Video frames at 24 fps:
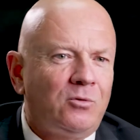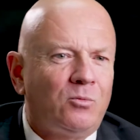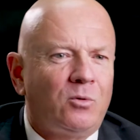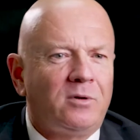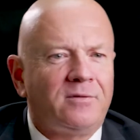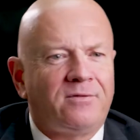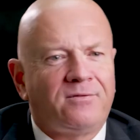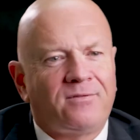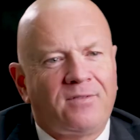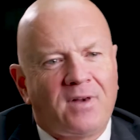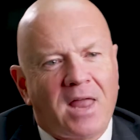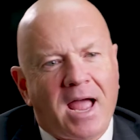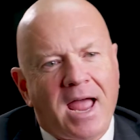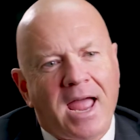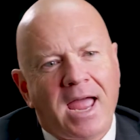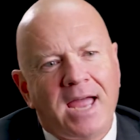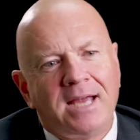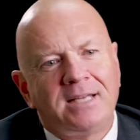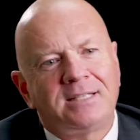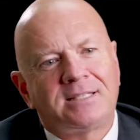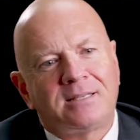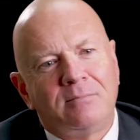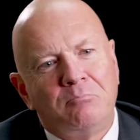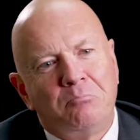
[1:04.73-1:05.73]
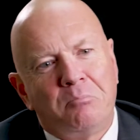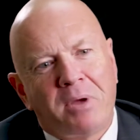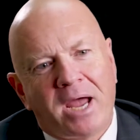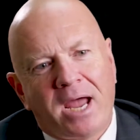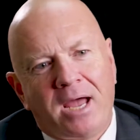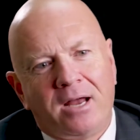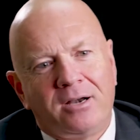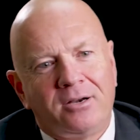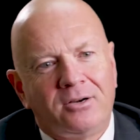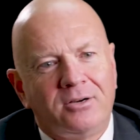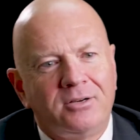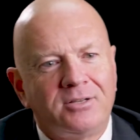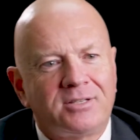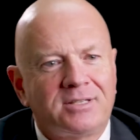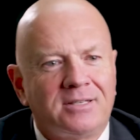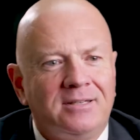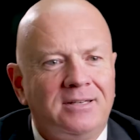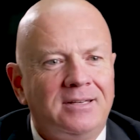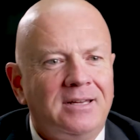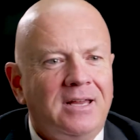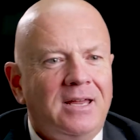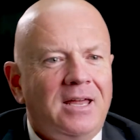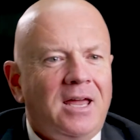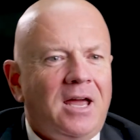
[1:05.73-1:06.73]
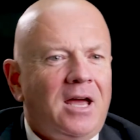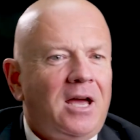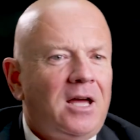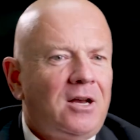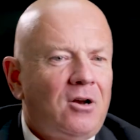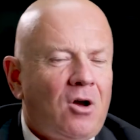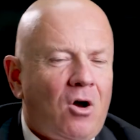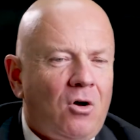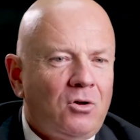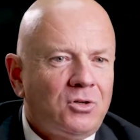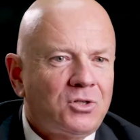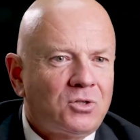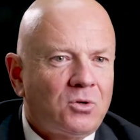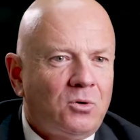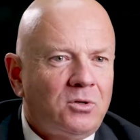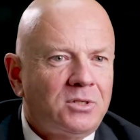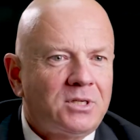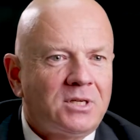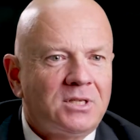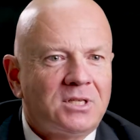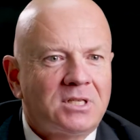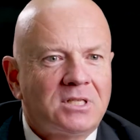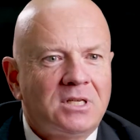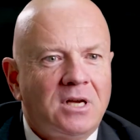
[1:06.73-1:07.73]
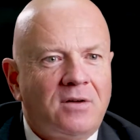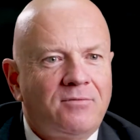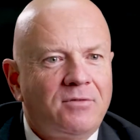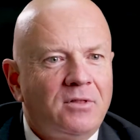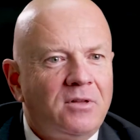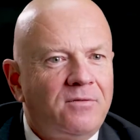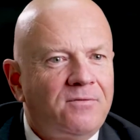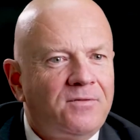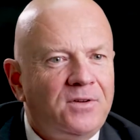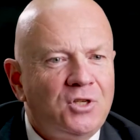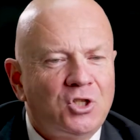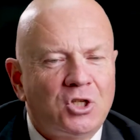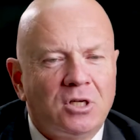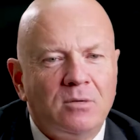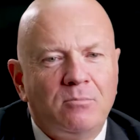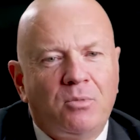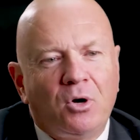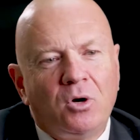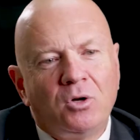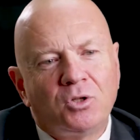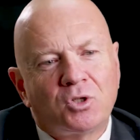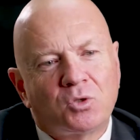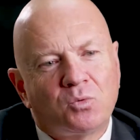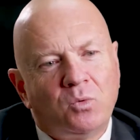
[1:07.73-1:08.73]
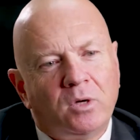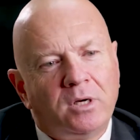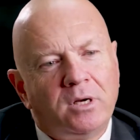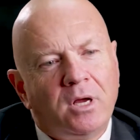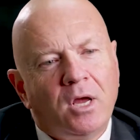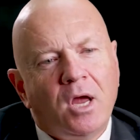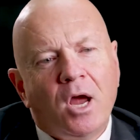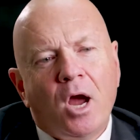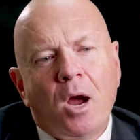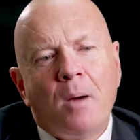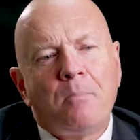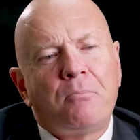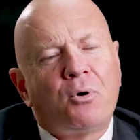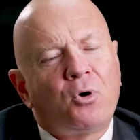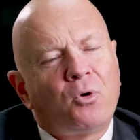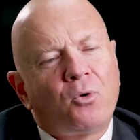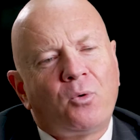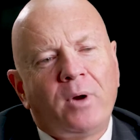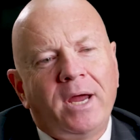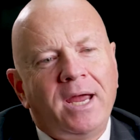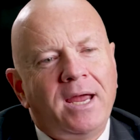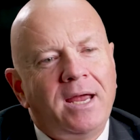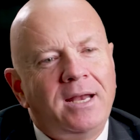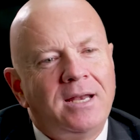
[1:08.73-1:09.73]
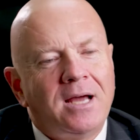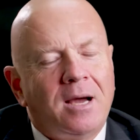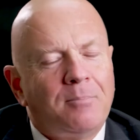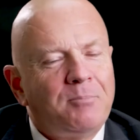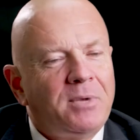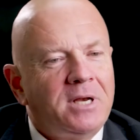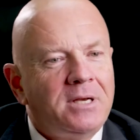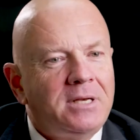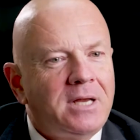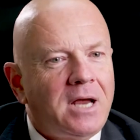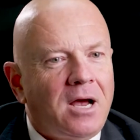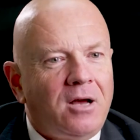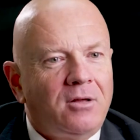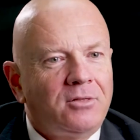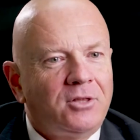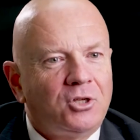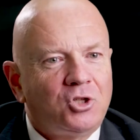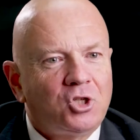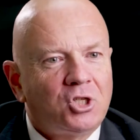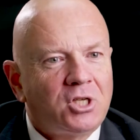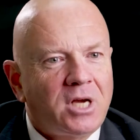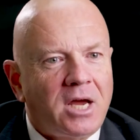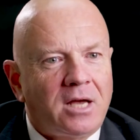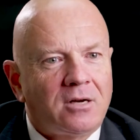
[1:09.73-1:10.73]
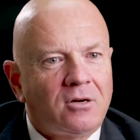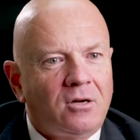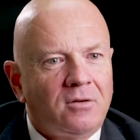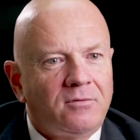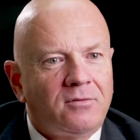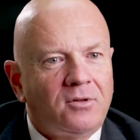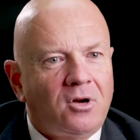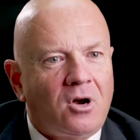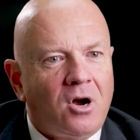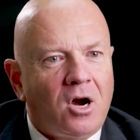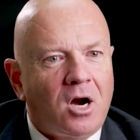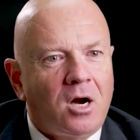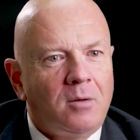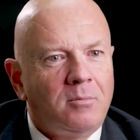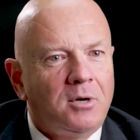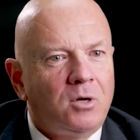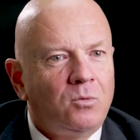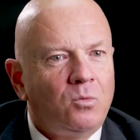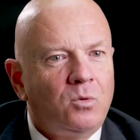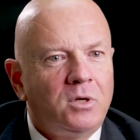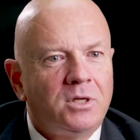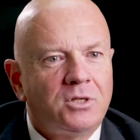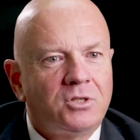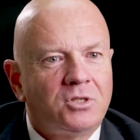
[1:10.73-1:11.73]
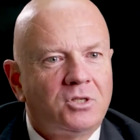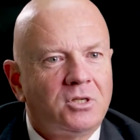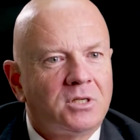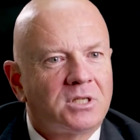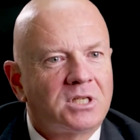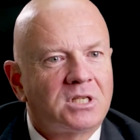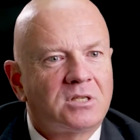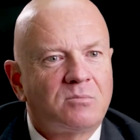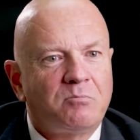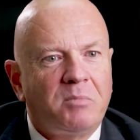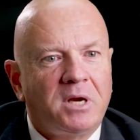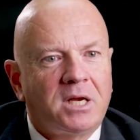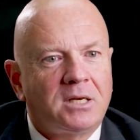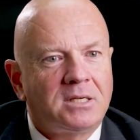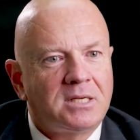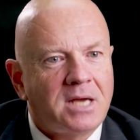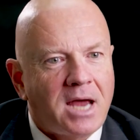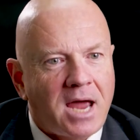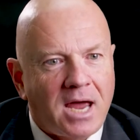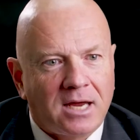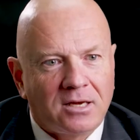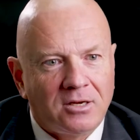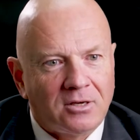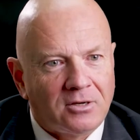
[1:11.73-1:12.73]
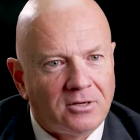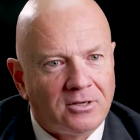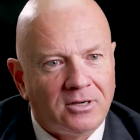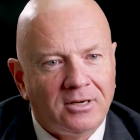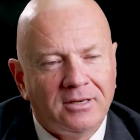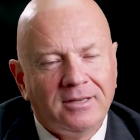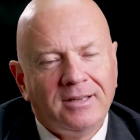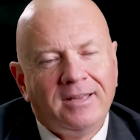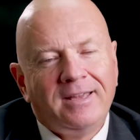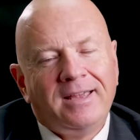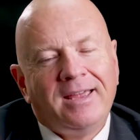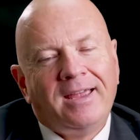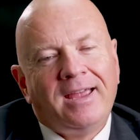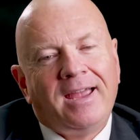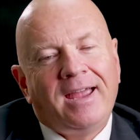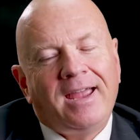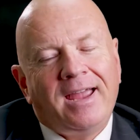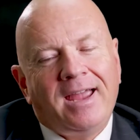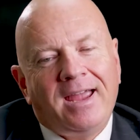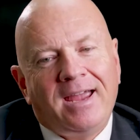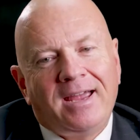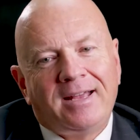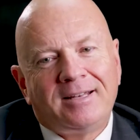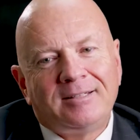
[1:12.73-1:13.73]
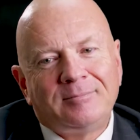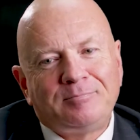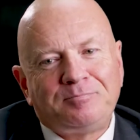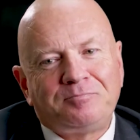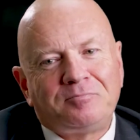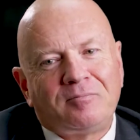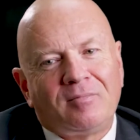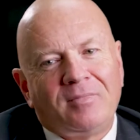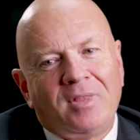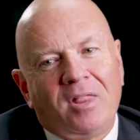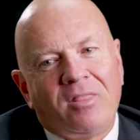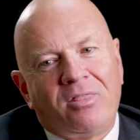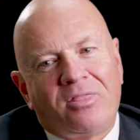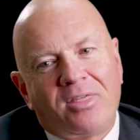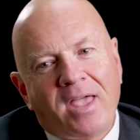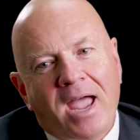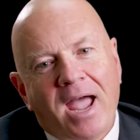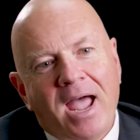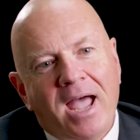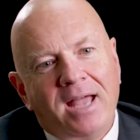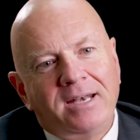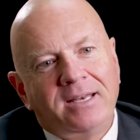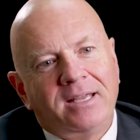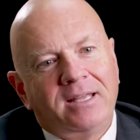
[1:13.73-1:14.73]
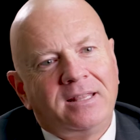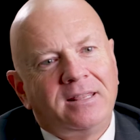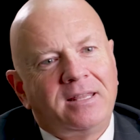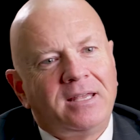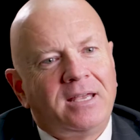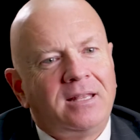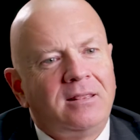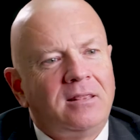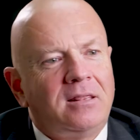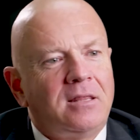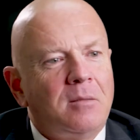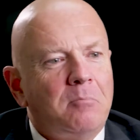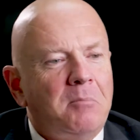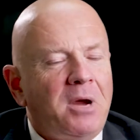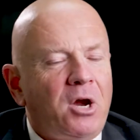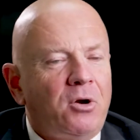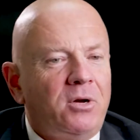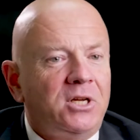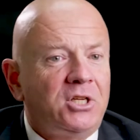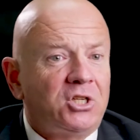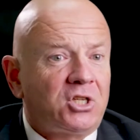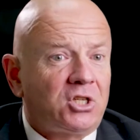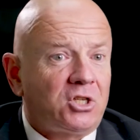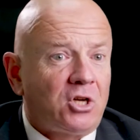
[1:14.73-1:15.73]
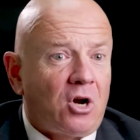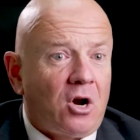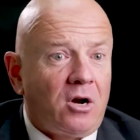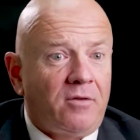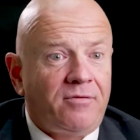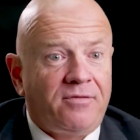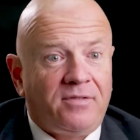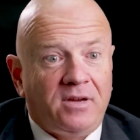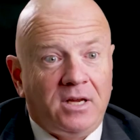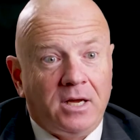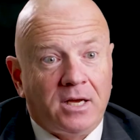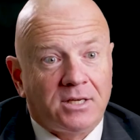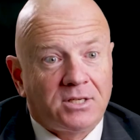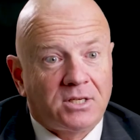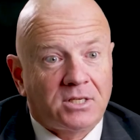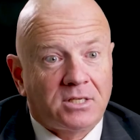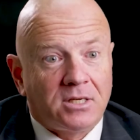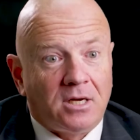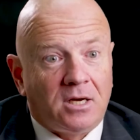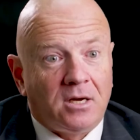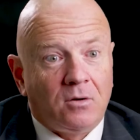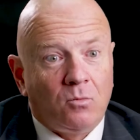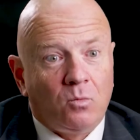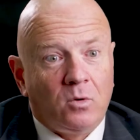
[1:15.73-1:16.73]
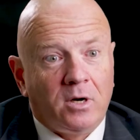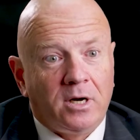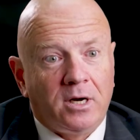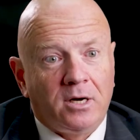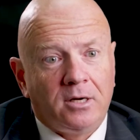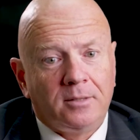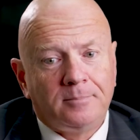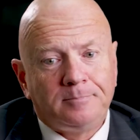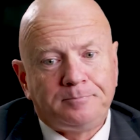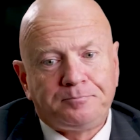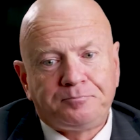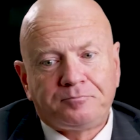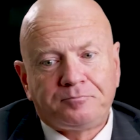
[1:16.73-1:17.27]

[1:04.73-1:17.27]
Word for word: with flags and banners and, and all sorts of stuff. And the fishing boats would parade up and down the channel of the harbor was just spectacular. And that and then the Mary Star Fiesta, where